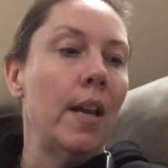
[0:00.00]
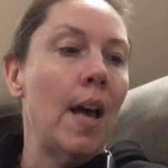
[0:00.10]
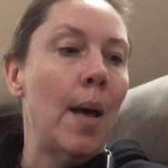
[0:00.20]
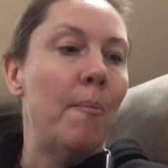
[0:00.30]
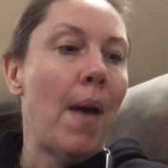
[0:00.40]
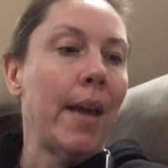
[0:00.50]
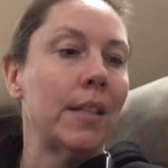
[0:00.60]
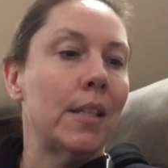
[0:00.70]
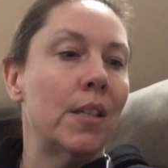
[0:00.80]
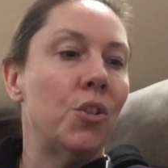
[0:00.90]
up back
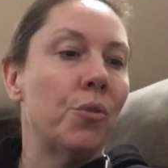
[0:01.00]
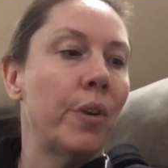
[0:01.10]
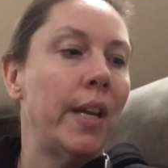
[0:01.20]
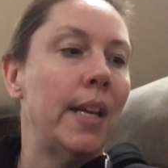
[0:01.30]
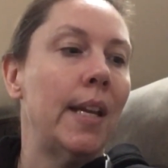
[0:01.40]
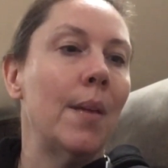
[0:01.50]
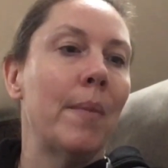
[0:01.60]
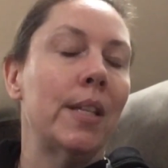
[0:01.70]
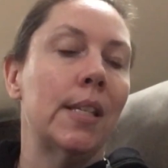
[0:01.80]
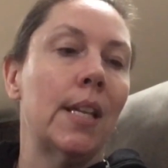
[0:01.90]
to the tree to get
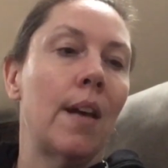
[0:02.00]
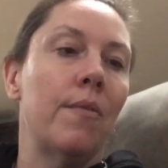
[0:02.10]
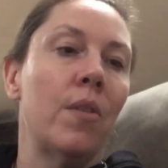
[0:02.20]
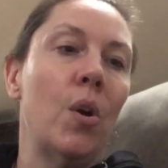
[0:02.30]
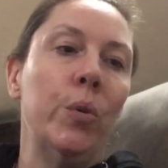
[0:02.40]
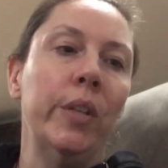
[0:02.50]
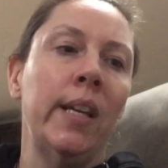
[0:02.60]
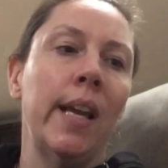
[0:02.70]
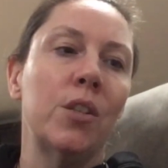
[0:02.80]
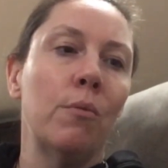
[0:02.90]
my stuff. Only
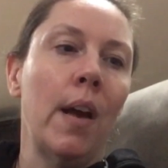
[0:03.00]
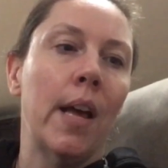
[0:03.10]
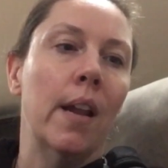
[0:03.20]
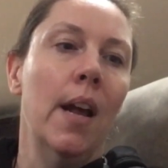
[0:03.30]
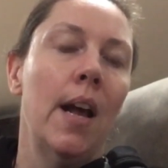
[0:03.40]
guess what?